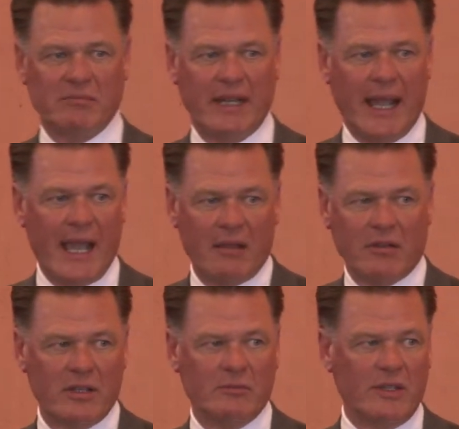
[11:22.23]
but how
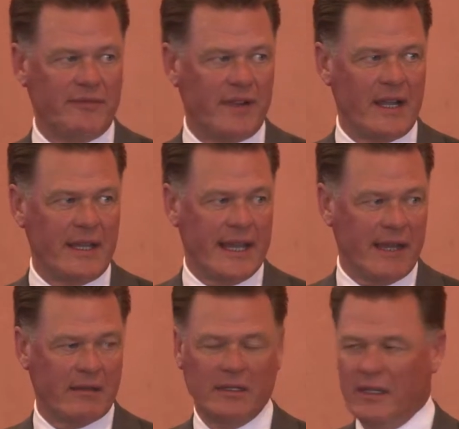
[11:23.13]
could we find
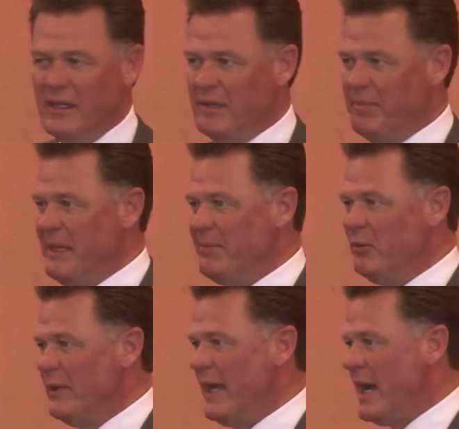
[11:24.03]
out the people
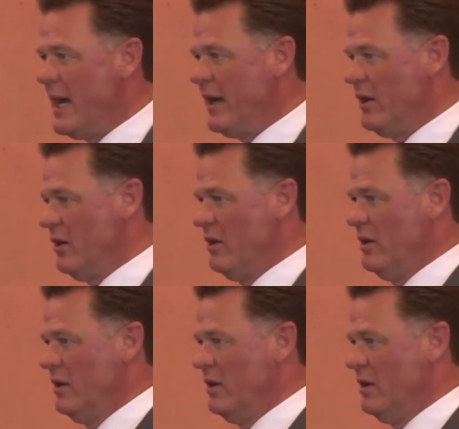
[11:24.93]
we hire,